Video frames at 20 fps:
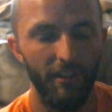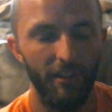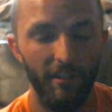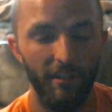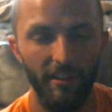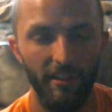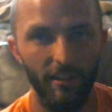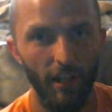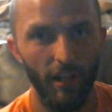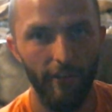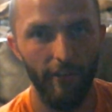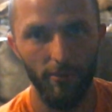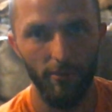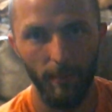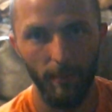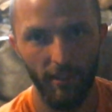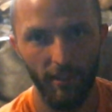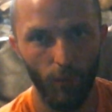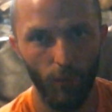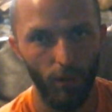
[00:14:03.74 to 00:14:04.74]

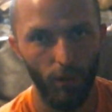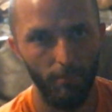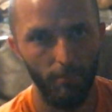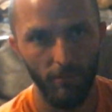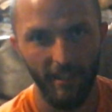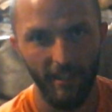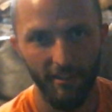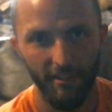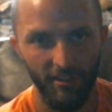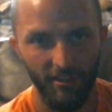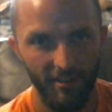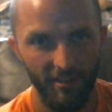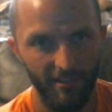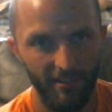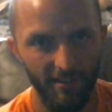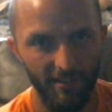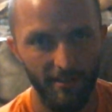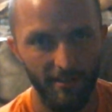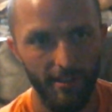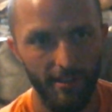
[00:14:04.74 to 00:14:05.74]
corporations,
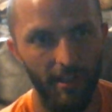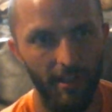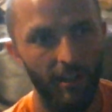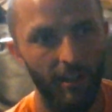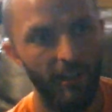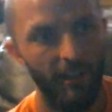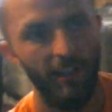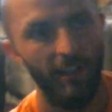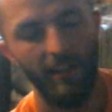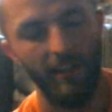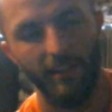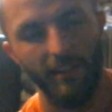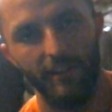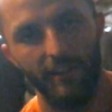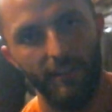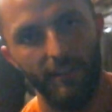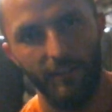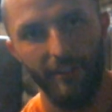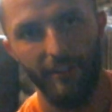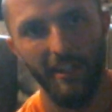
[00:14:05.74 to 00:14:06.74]
things like
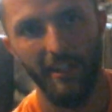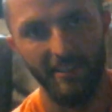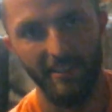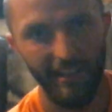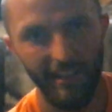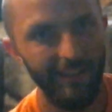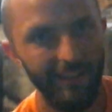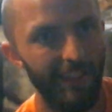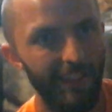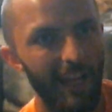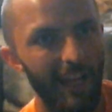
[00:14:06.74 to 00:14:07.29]
that. Let's